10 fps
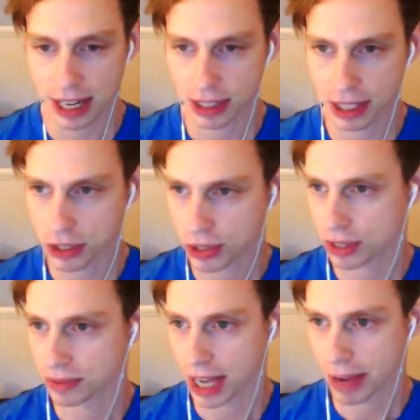In the
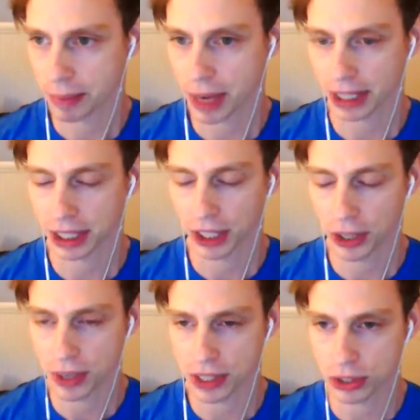interest of time, I'm not going to
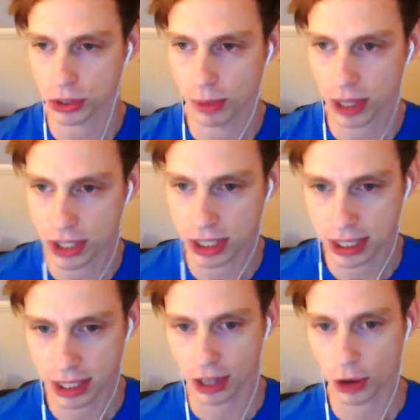go into too much
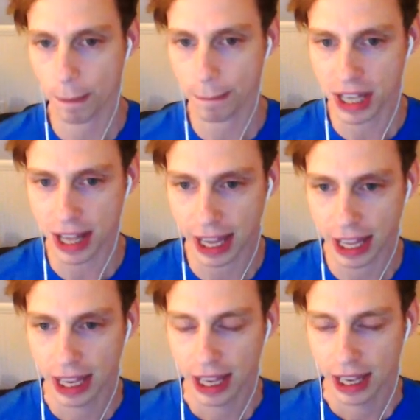detail, but
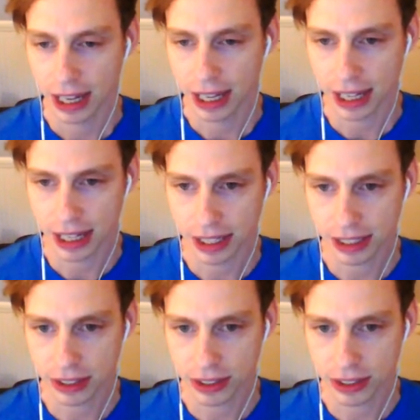uh,